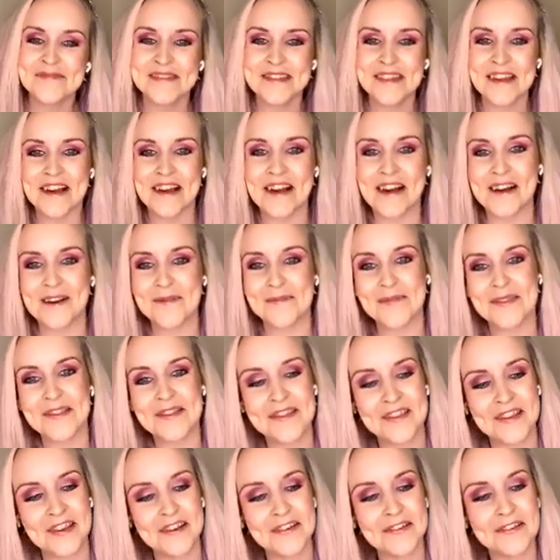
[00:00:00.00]

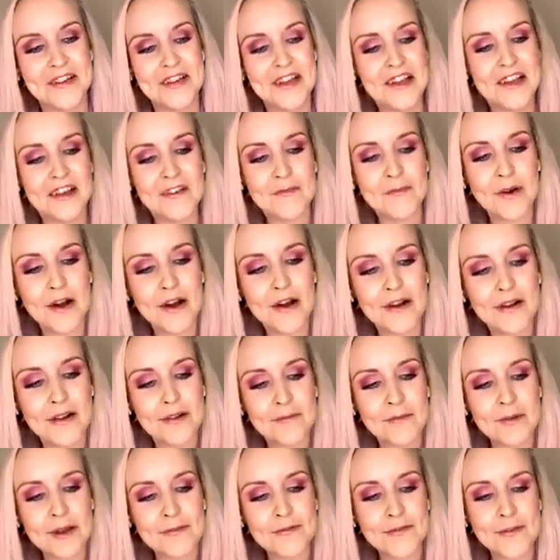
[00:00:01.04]
So
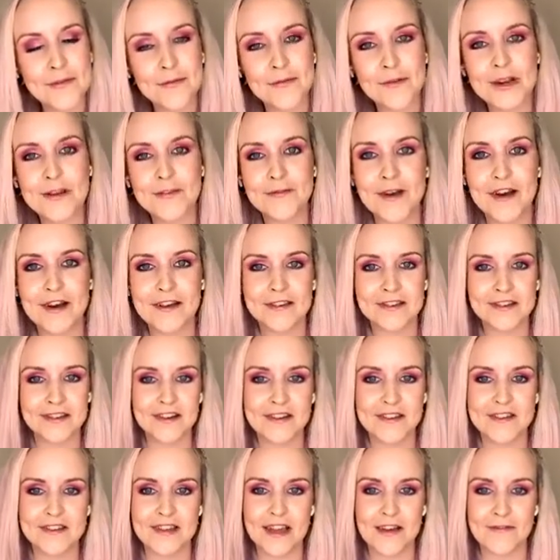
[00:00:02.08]
with the
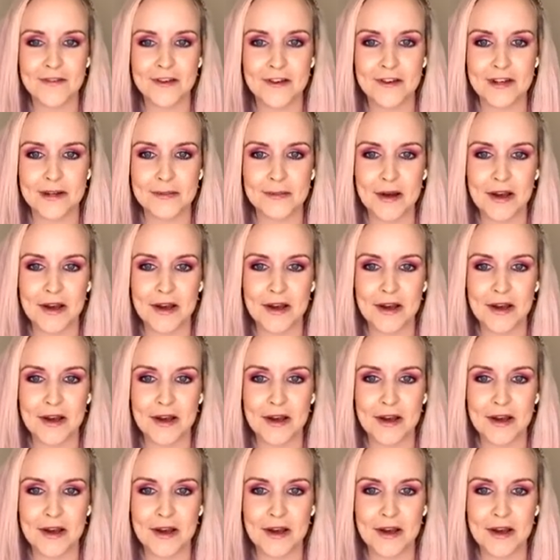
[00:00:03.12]
3007,